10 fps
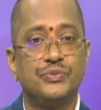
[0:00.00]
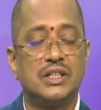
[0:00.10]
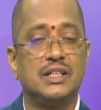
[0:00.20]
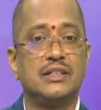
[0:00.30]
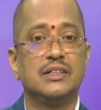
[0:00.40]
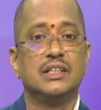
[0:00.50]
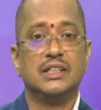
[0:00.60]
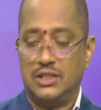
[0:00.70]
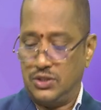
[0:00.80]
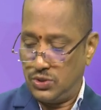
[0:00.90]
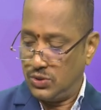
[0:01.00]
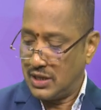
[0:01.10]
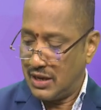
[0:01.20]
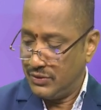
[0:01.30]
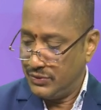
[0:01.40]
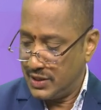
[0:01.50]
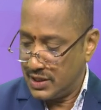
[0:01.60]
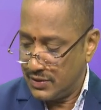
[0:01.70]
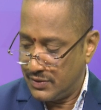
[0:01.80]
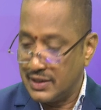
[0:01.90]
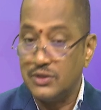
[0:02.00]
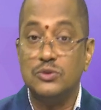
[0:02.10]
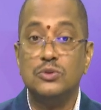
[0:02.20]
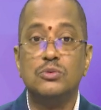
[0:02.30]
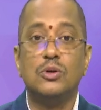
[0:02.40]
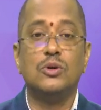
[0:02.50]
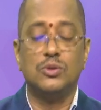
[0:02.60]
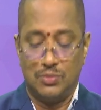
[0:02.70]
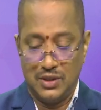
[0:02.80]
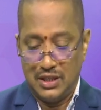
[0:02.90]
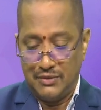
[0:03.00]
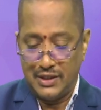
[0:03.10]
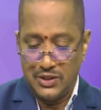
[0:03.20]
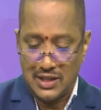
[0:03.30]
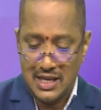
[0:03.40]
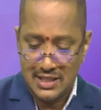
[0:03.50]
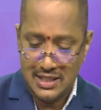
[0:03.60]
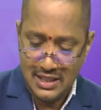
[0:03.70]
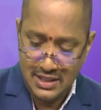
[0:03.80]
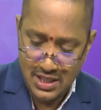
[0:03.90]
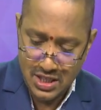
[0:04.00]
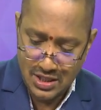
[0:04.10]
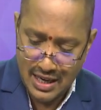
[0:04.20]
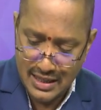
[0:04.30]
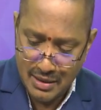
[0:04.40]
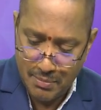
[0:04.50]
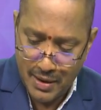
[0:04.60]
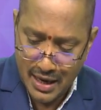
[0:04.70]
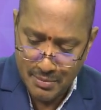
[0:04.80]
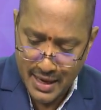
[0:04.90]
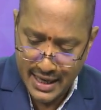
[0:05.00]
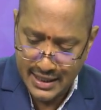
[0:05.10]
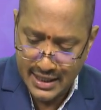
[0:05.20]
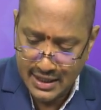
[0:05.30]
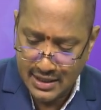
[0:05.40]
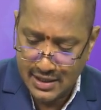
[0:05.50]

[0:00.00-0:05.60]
clear? So now we are, so when you consider, this is called a bar magnet.